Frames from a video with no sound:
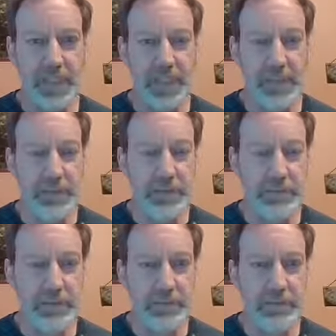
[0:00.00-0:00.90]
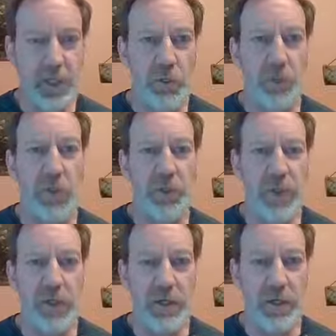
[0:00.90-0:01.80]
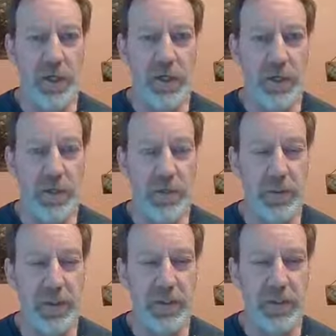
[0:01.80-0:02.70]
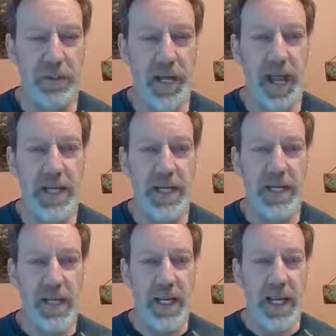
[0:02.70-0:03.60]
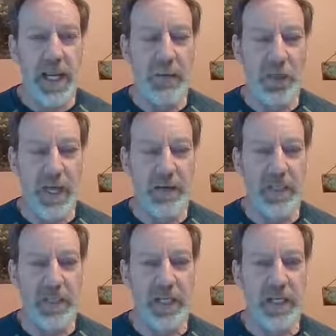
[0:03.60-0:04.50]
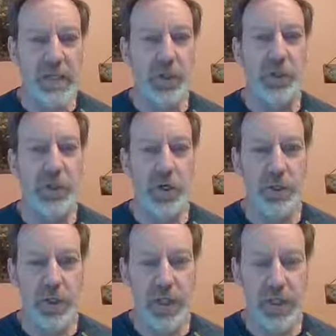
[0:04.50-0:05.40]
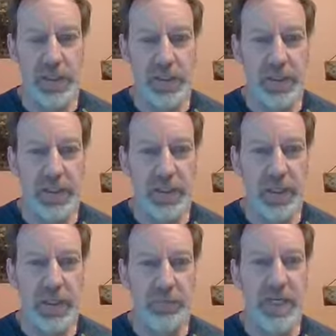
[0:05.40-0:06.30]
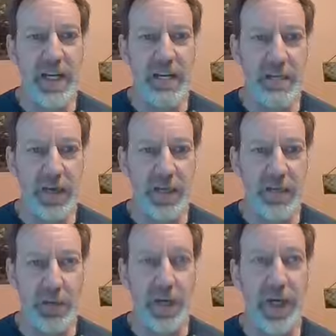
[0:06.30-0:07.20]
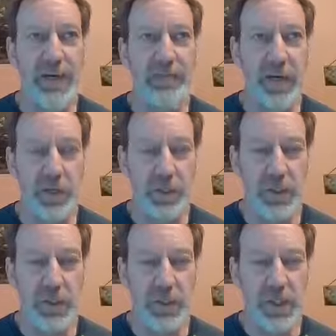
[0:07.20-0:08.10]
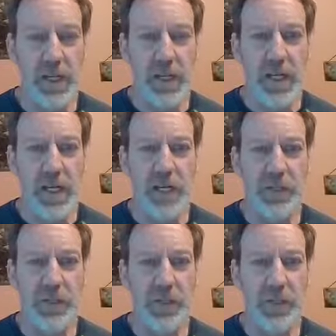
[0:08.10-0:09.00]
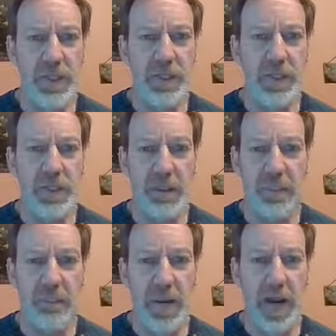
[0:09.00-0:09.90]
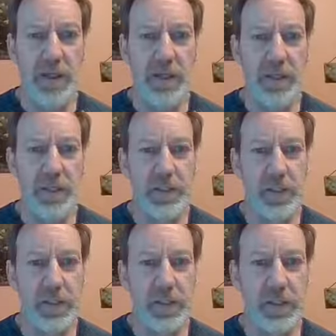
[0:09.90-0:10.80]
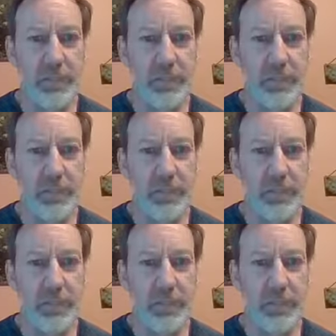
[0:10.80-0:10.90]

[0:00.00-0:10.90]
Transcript: uh, controls in their in their uh, society, and what they've seen is a surge in uh, in reinfection or infections. And so this is a balance that